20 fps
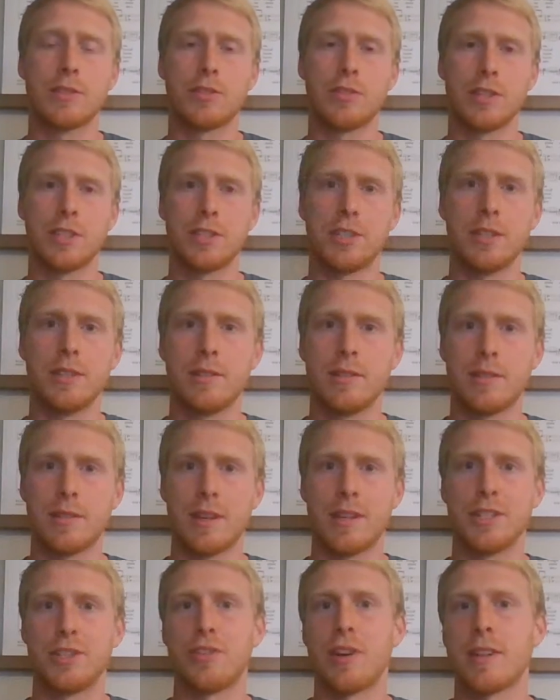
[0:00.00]
Christians
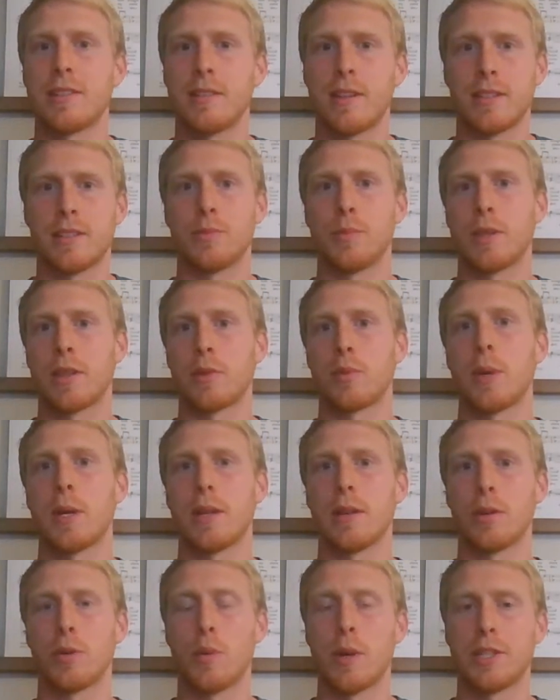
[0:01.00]
address us with
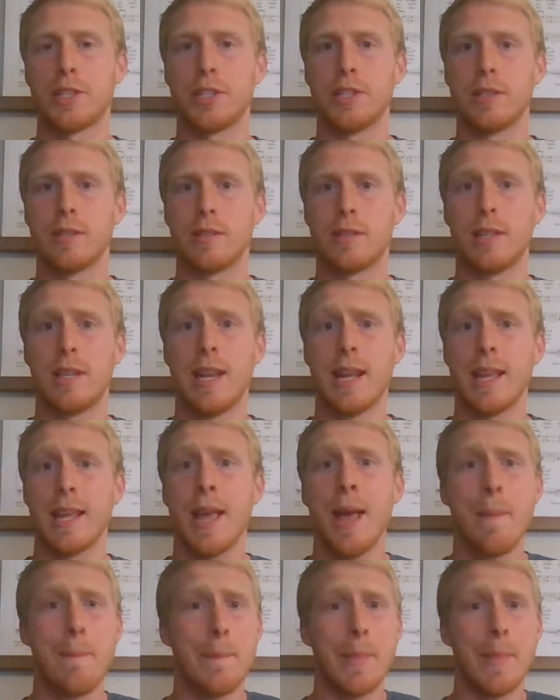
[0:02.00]
questions today,